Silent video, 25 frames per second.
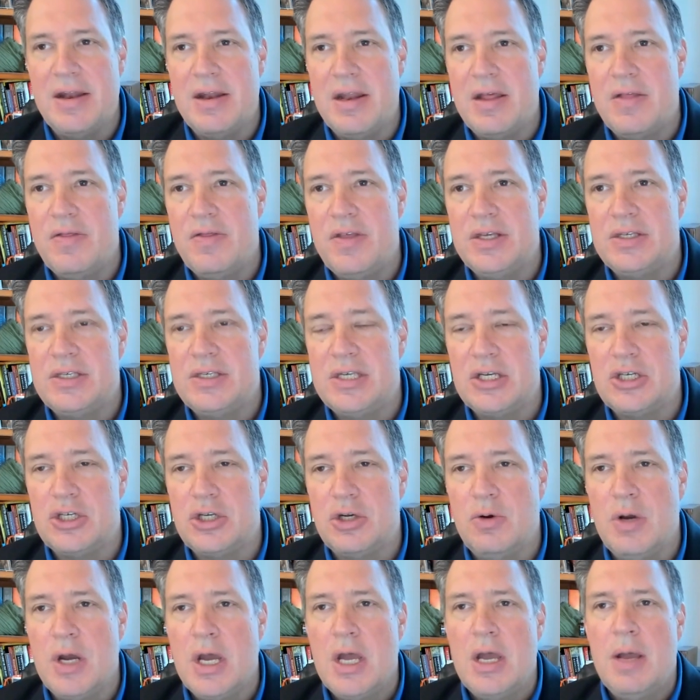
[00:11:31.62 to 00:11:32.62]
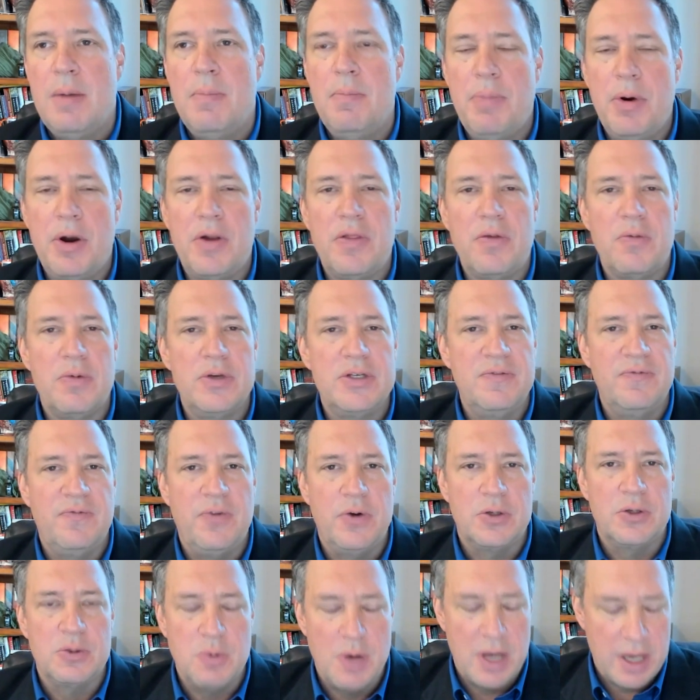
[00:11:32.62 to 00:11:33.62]
this issue. Part of the reason,
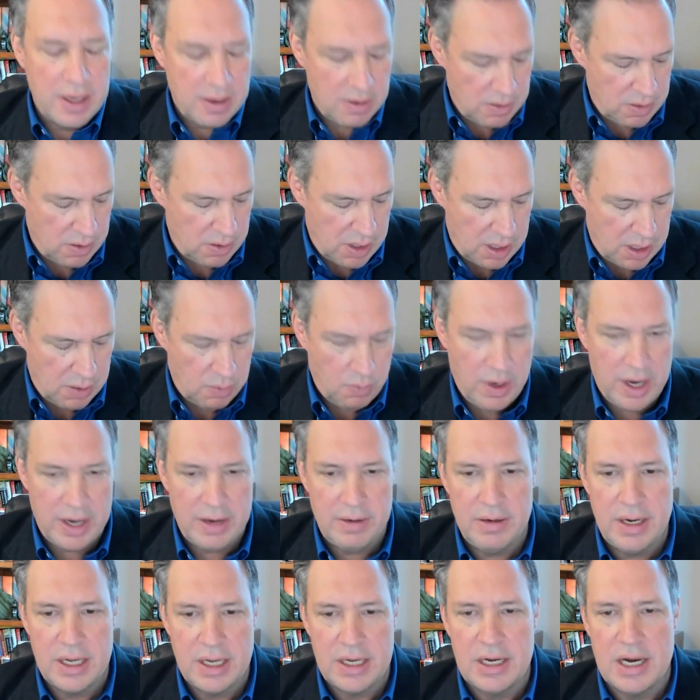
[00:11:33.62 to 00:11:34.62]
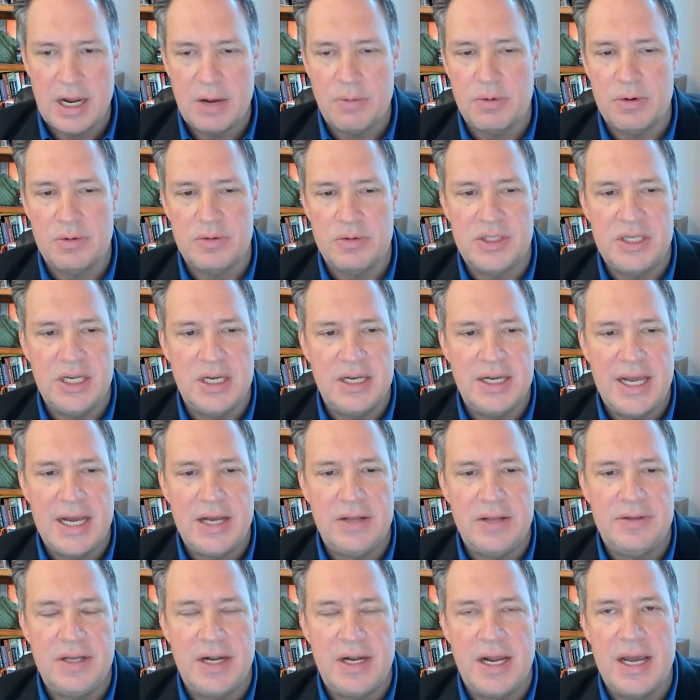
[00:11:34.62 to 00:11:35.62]
folks, why Nick and I were sitting
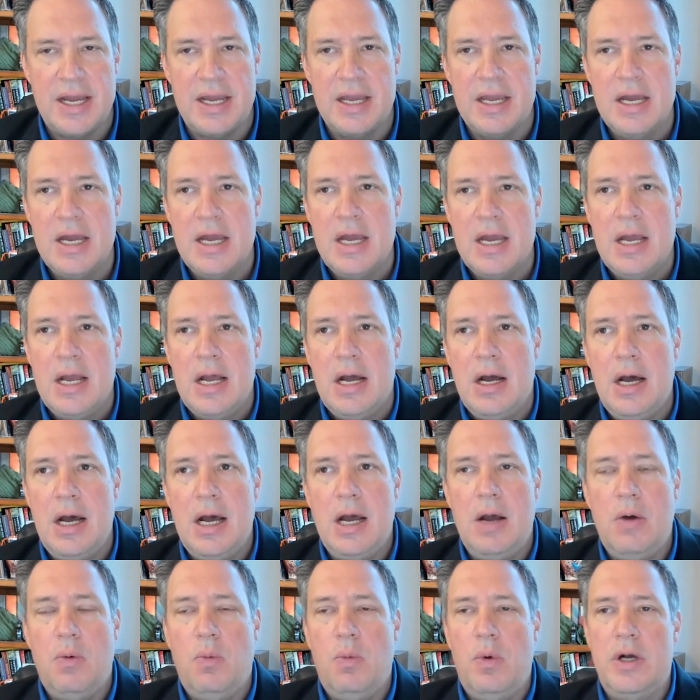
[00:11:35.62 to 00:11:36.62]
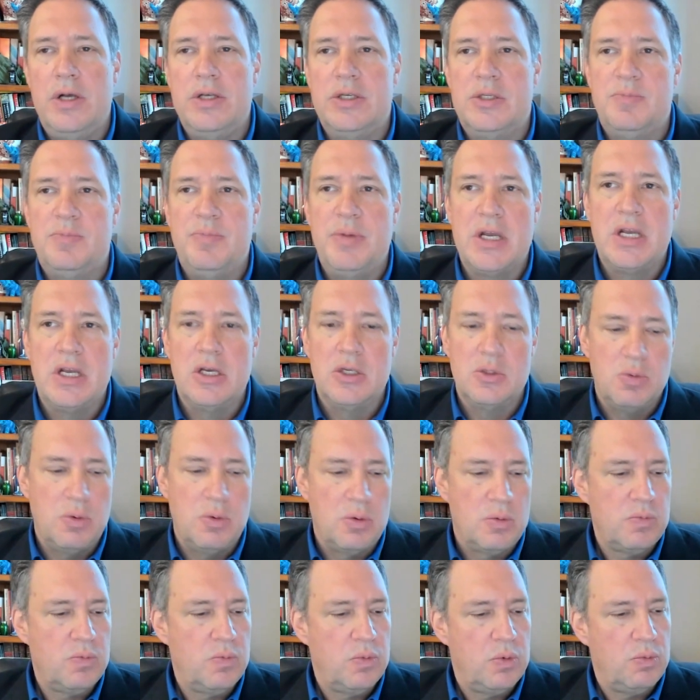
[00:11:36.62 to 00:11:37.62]
down today was because we
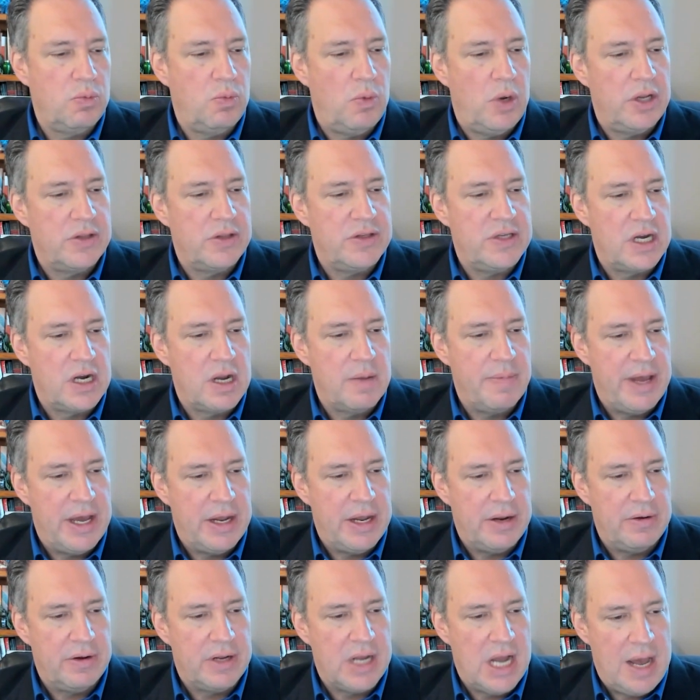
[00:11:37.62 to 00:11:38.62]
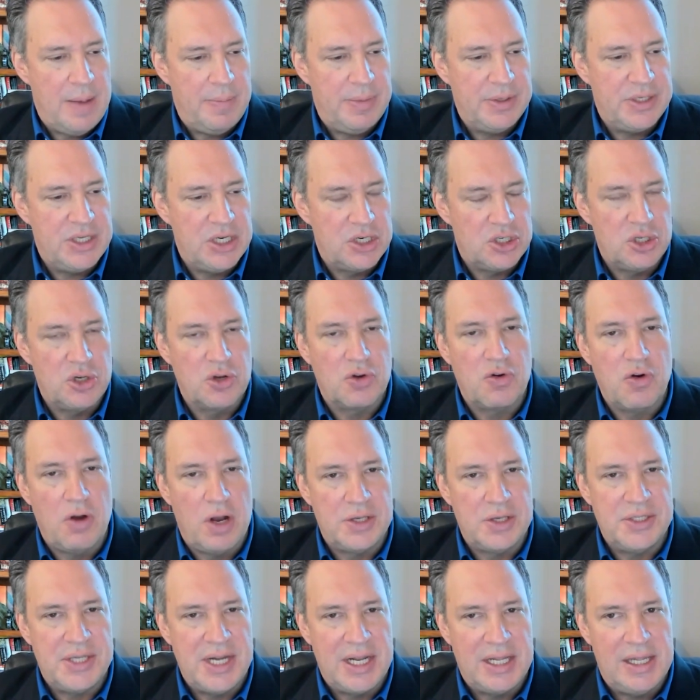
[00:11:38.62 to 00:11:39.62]
want to talk about competition
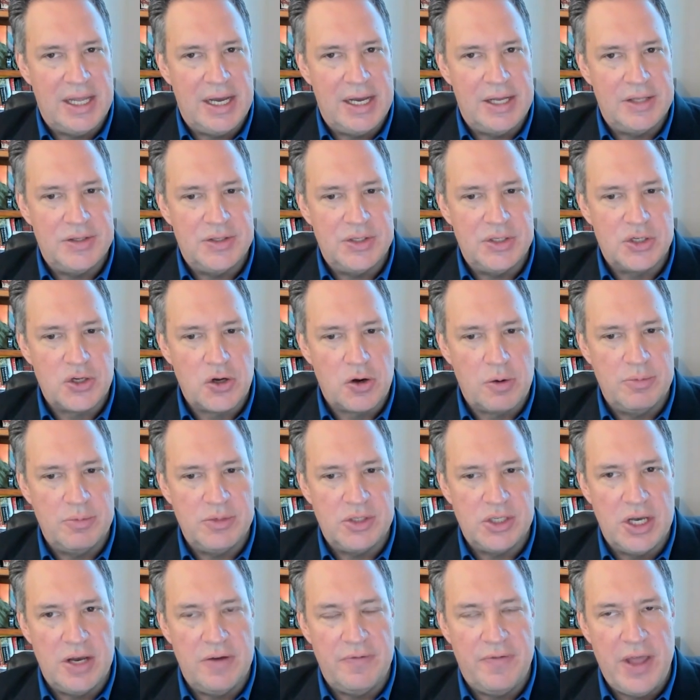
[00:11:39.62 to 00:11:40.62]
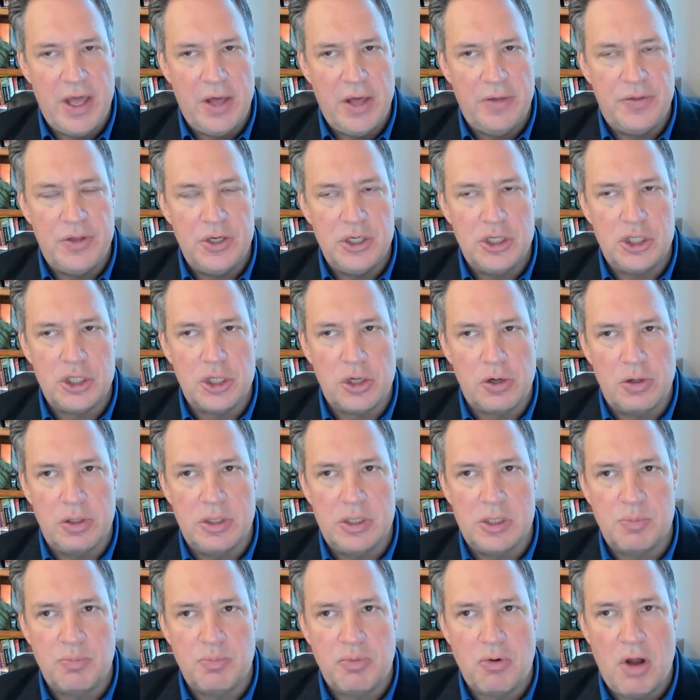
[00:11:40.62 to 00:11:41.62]
across state lines in terms of health
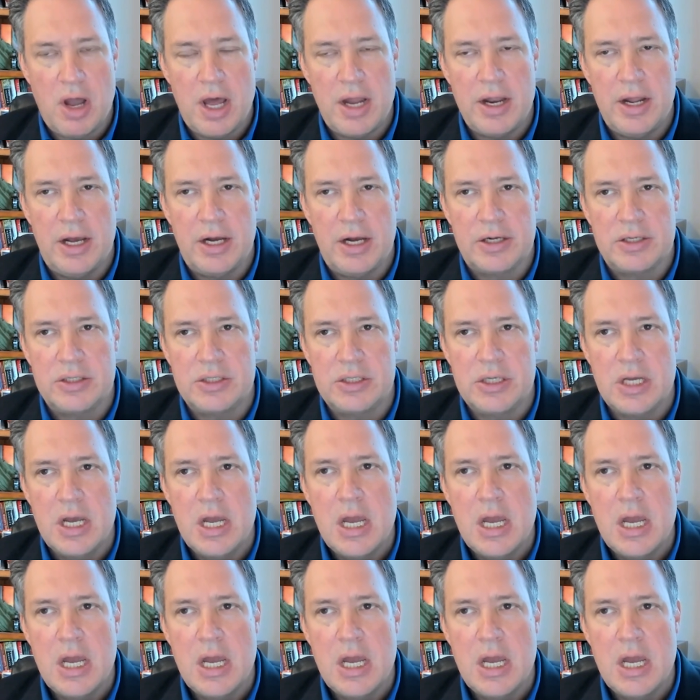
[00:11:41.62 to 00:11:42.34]
insurance products.